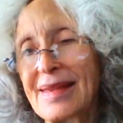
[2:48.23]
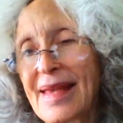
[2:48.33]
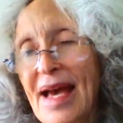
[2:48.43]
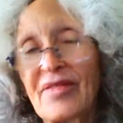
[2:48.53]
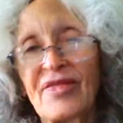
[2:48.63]

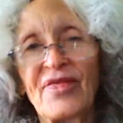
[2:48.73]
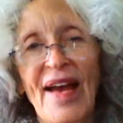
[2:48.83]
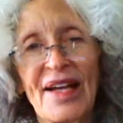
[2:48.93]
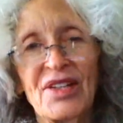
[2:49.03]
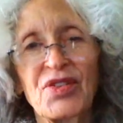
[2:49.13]
that
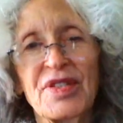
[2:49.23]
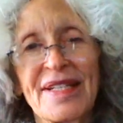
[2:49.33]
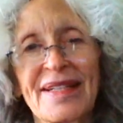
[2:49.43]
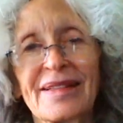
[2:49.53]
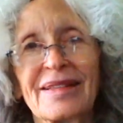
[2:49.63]

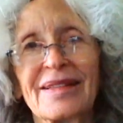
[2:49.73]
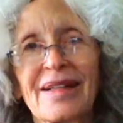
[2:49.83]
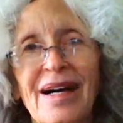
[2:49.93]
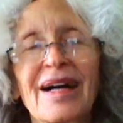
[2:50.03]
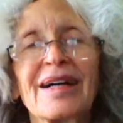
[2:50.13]
factors in a
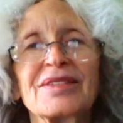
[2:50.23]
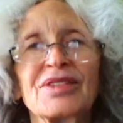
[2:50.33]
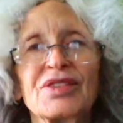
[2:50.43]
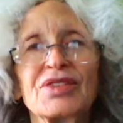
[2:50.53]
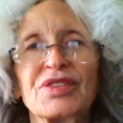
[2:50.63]

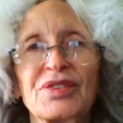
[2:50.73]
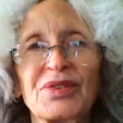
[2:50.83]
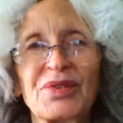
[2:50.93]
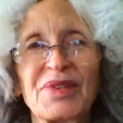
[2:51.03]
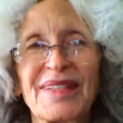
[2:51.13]
lot
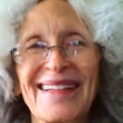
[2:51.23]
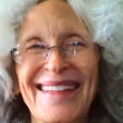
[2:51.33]
to